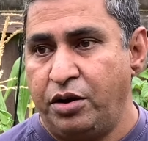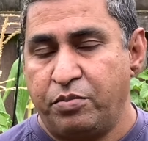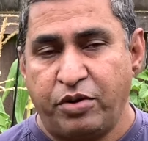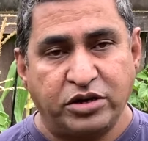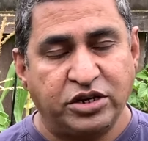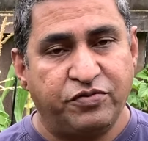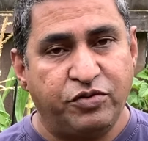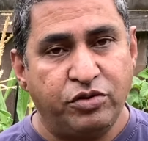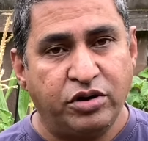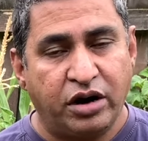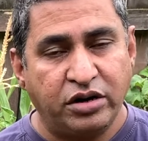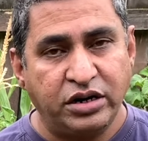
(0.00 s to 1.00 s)
Project Food
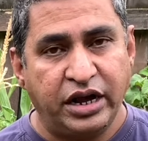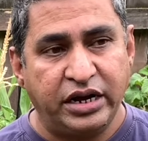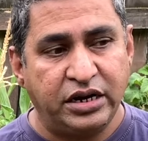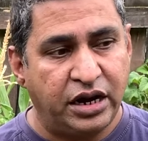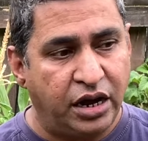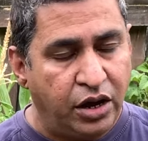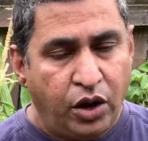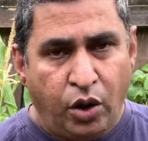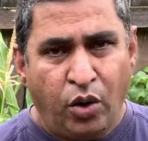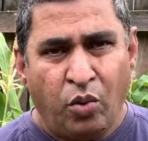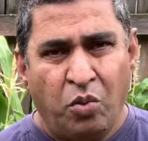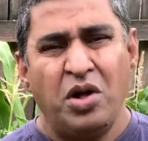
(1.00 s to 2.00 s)
Garden, and
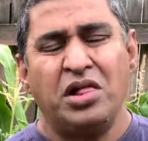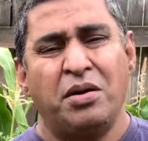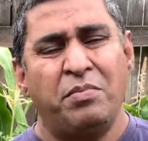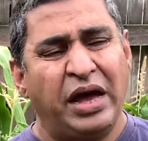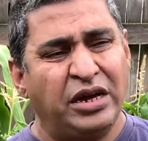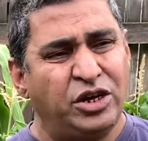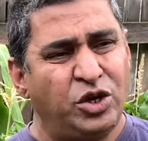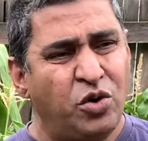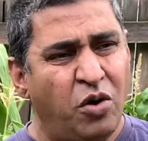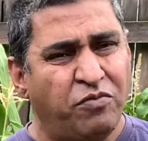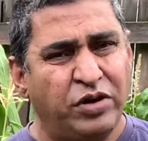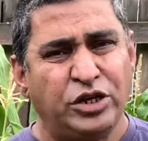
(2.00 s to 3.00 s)
we'll come back to you
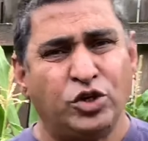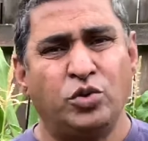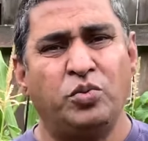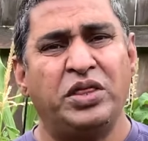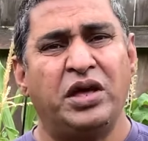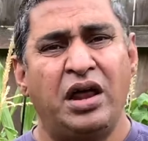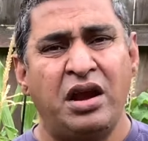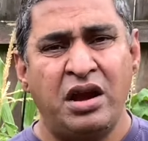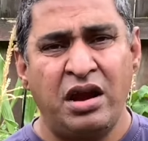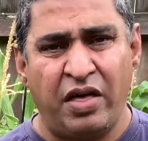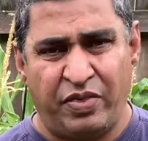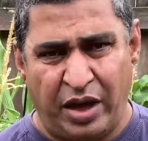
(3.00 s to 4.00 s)
hopefully soon with
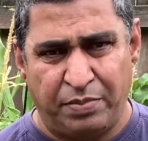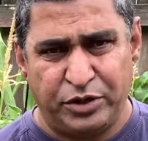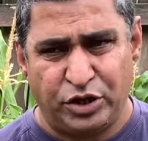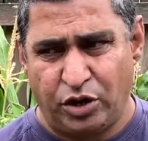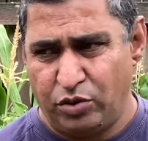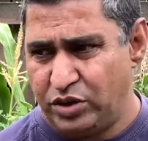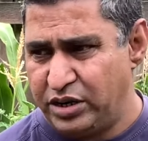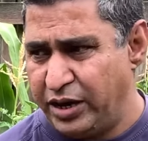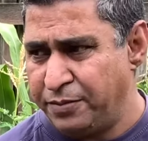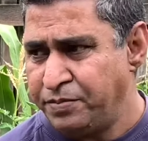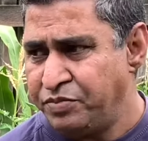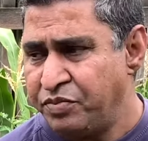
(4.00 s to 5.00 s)
another episode.
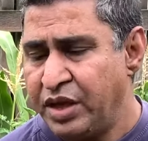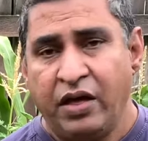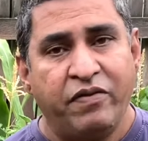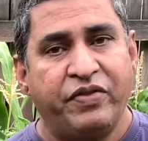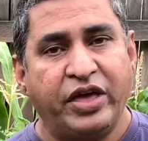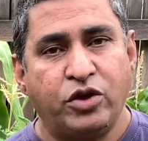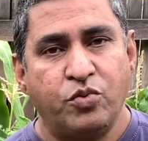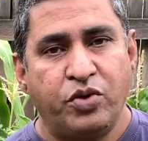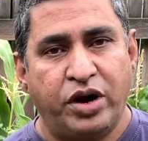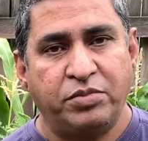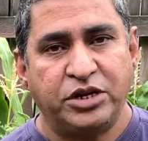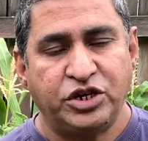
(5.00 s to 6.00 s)
Thank you very
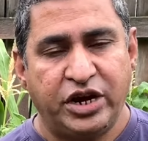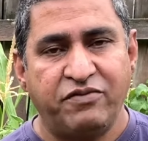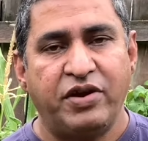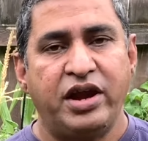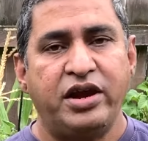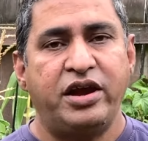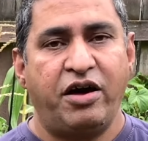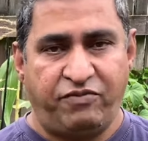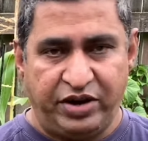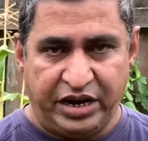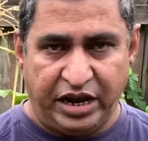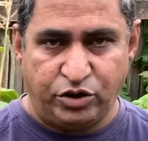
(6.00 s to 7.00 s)
much and have a
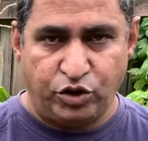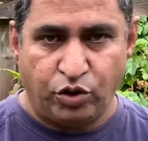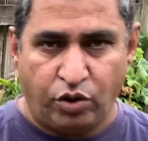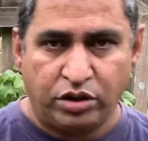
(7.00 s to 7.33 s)
lovely day to you all.